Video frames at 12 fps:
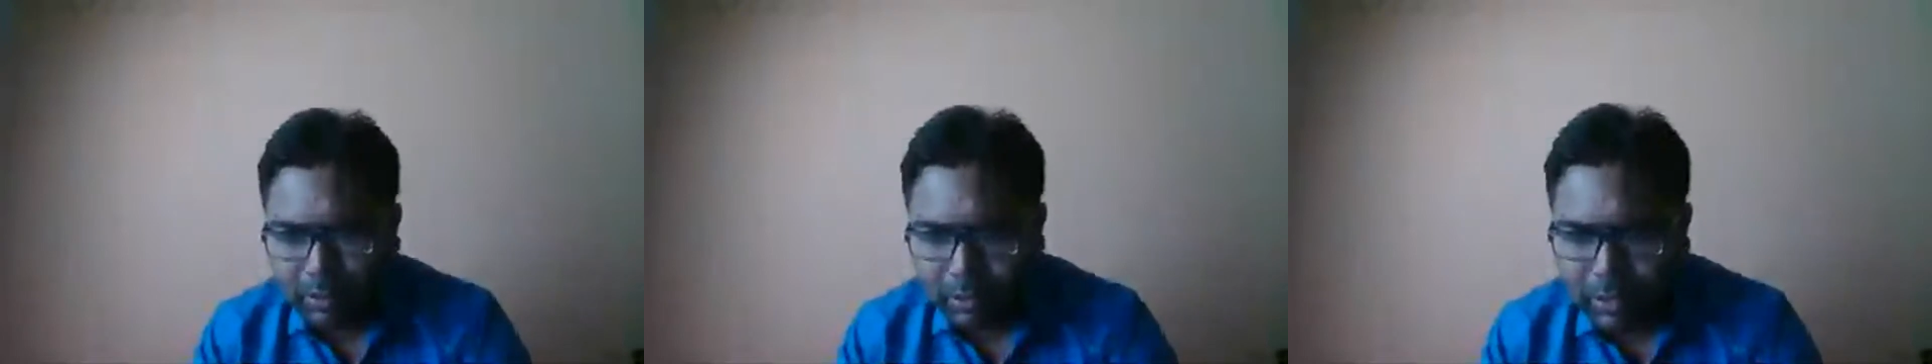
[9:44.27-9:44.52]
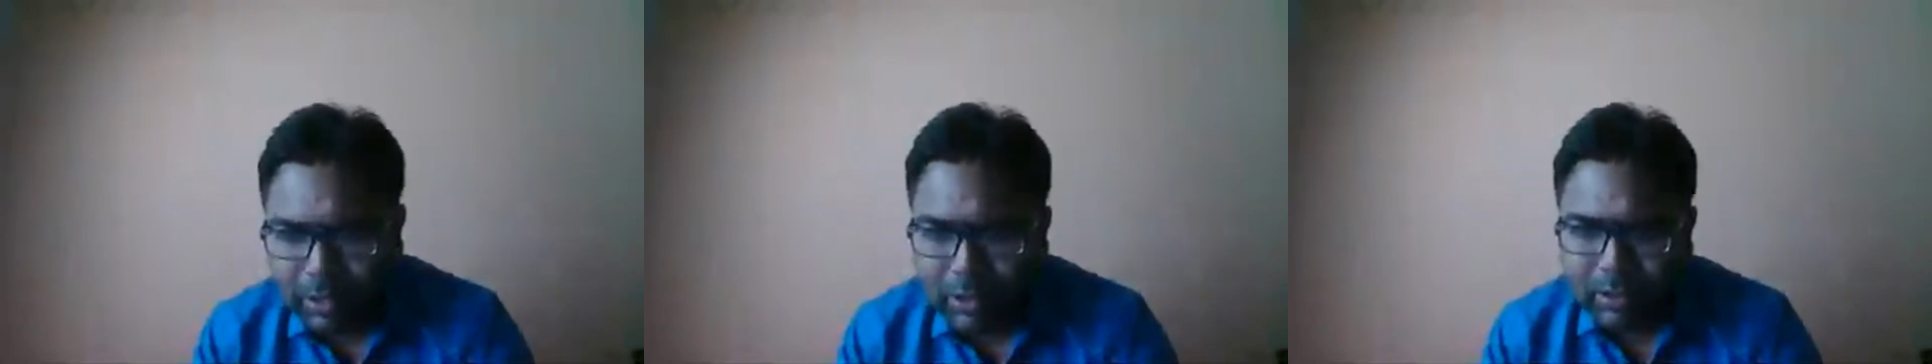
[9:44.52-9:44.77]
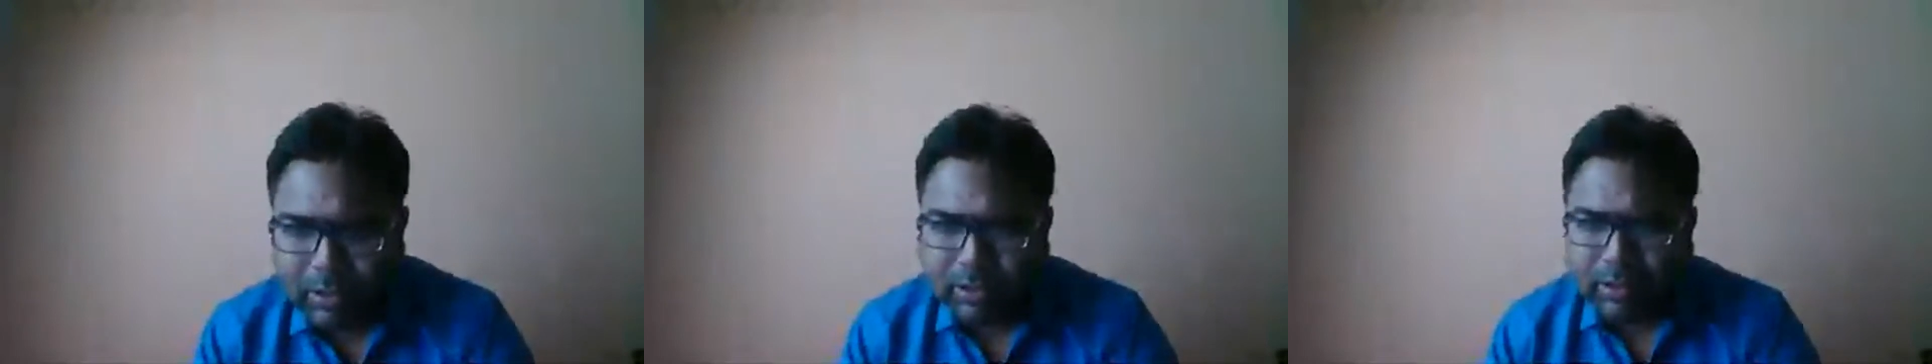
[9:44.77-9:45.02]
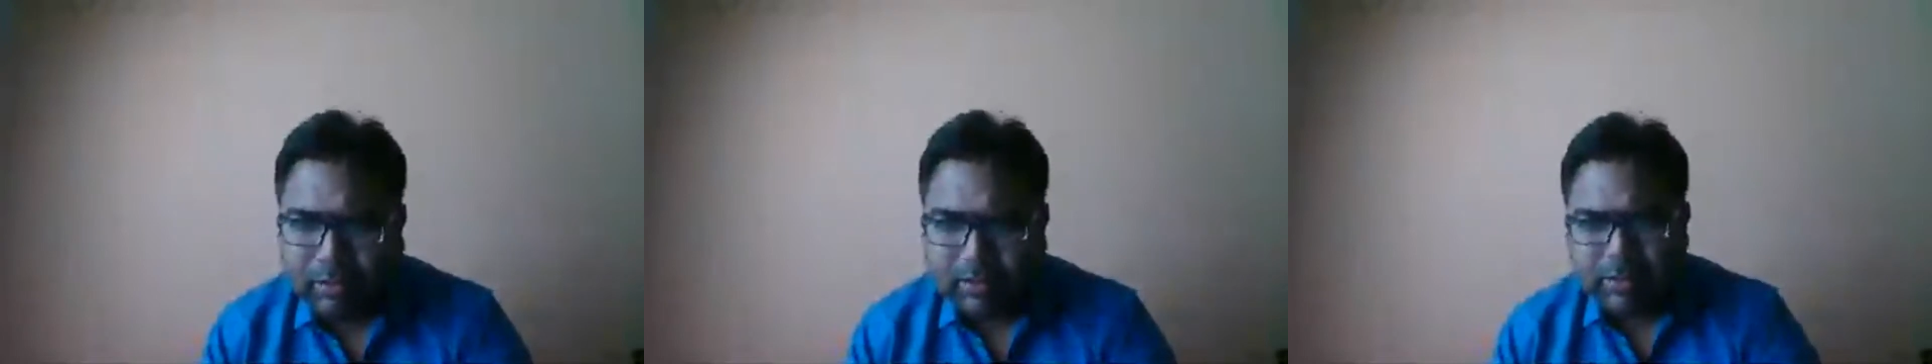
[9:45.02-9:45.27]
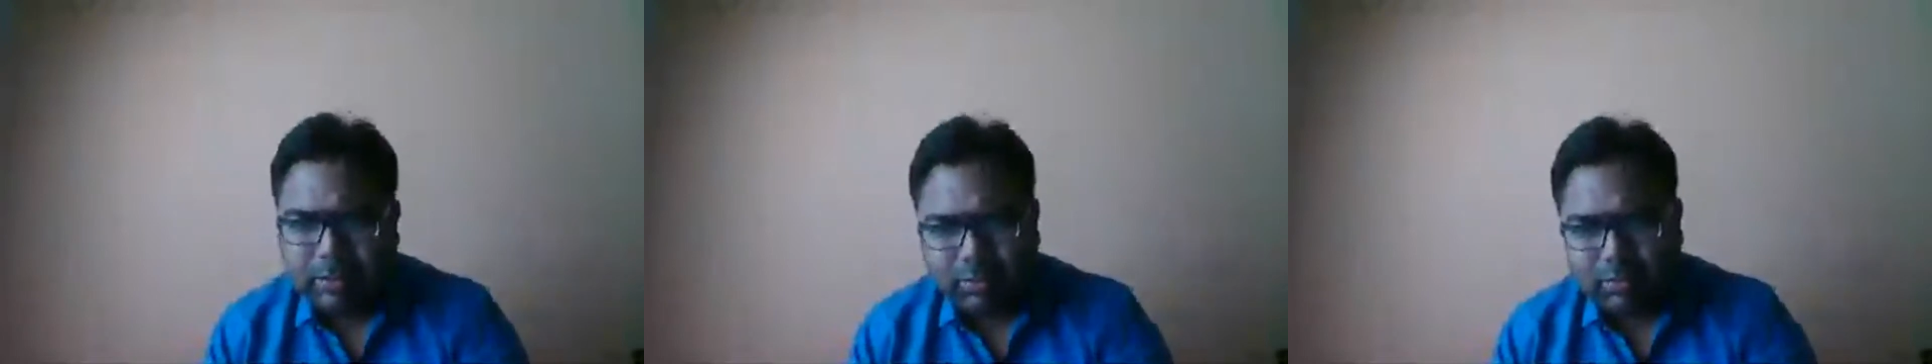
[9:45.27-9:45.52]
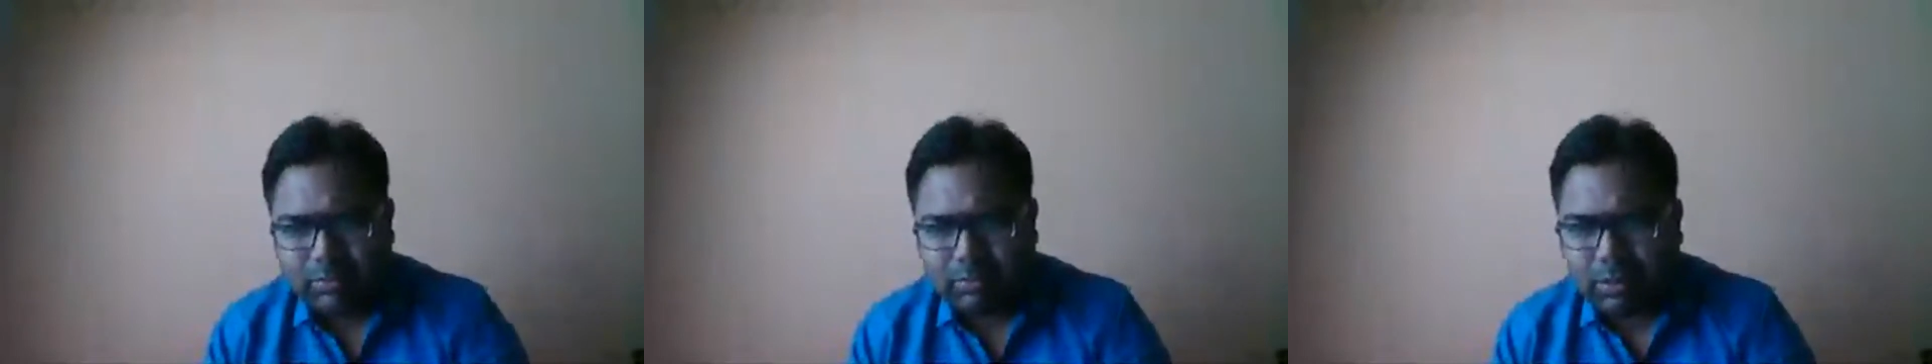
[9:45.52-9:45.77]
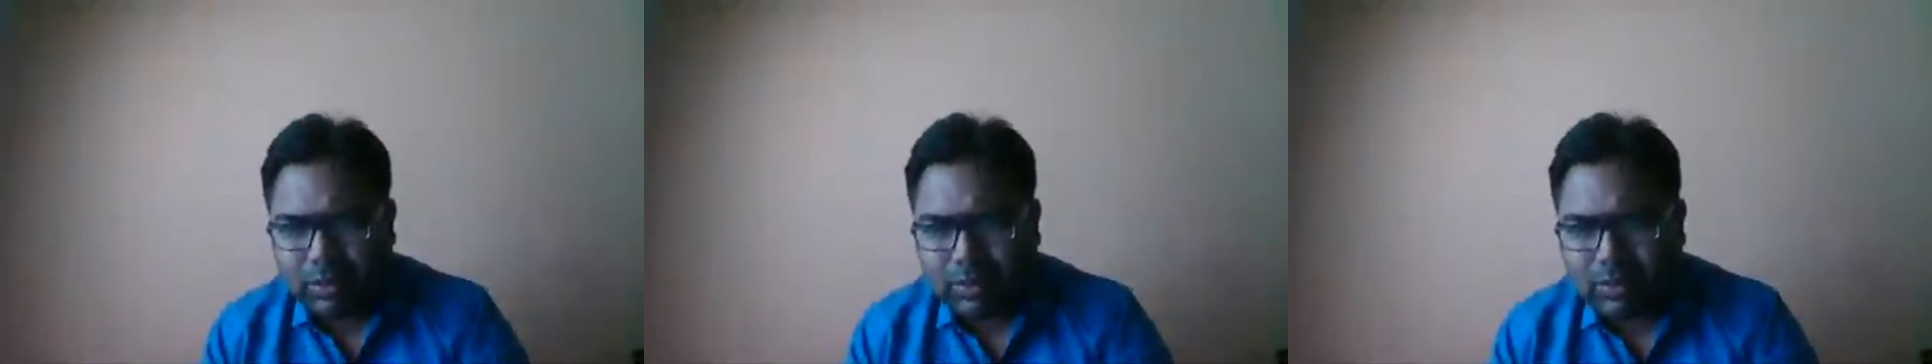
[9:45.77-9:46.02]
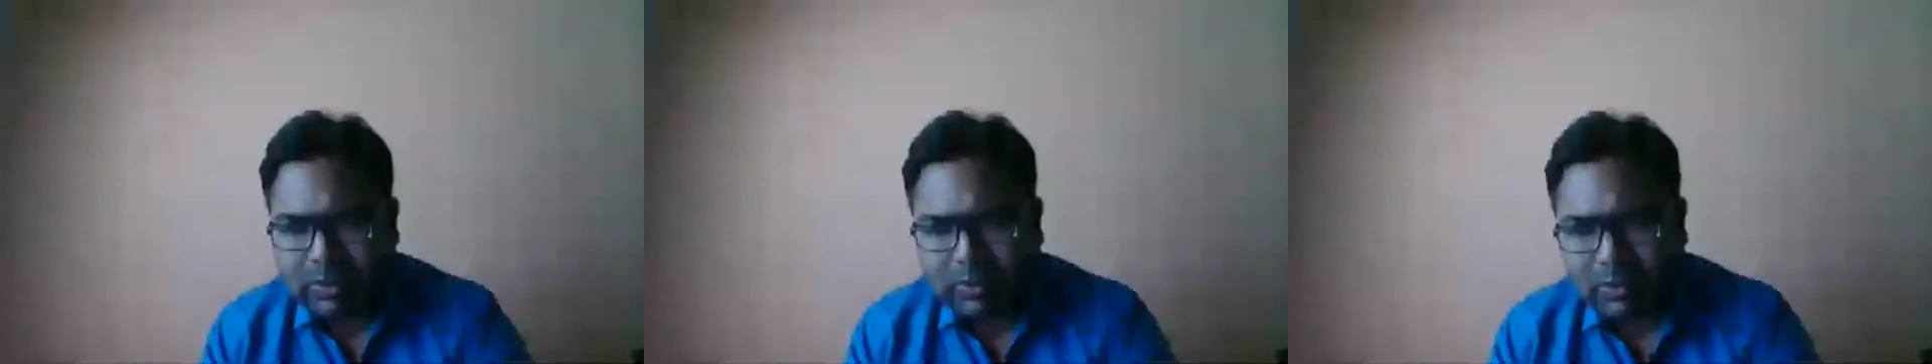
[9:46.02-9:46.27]
Okay, so this
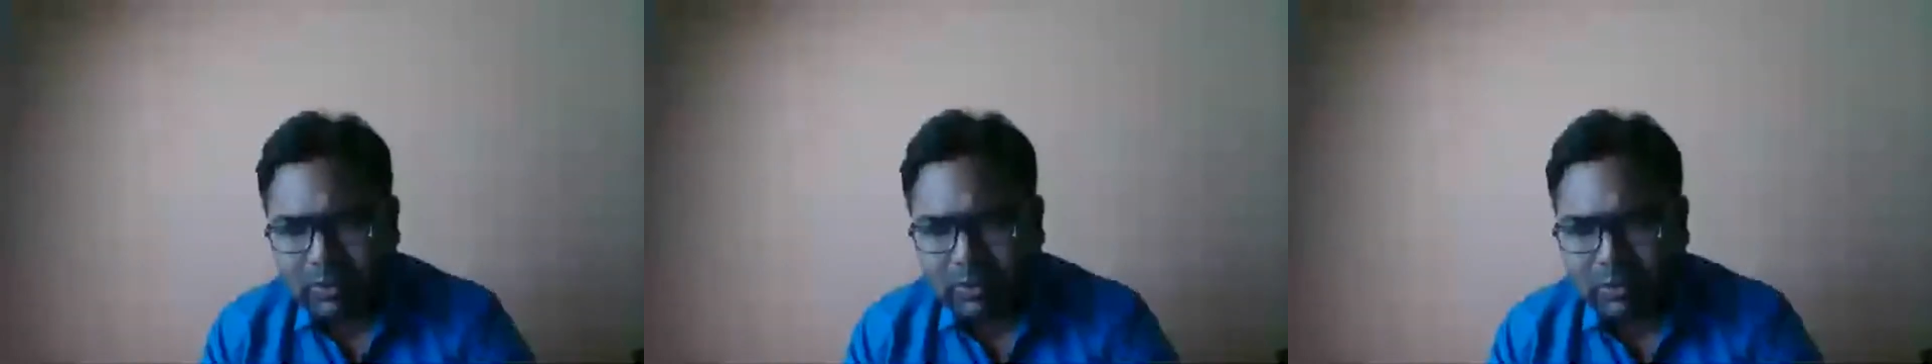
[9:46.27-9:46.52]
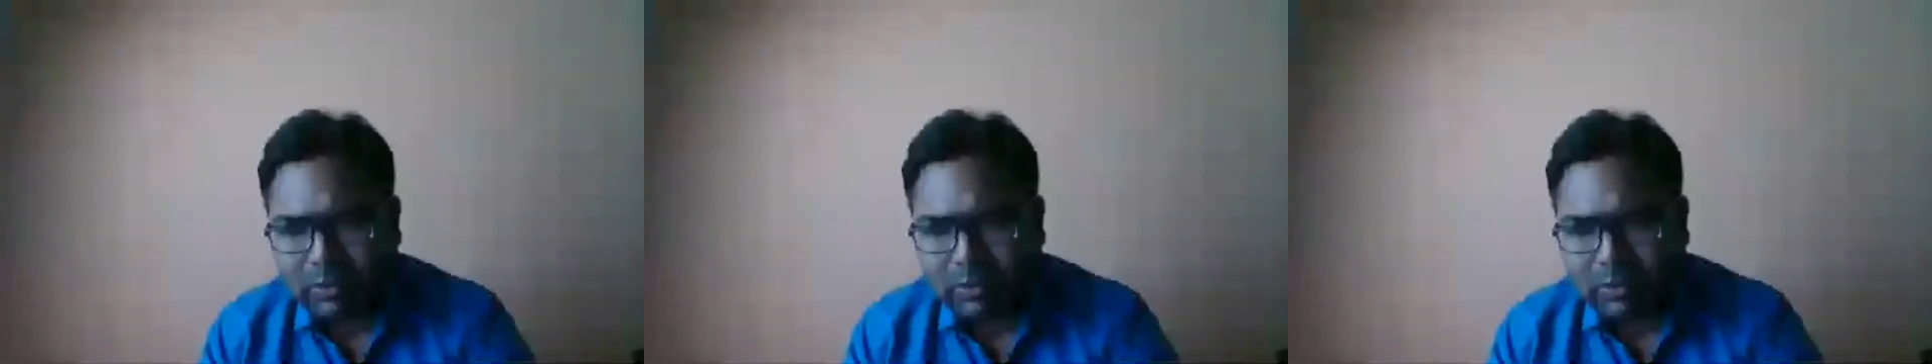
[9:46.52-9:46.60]
is also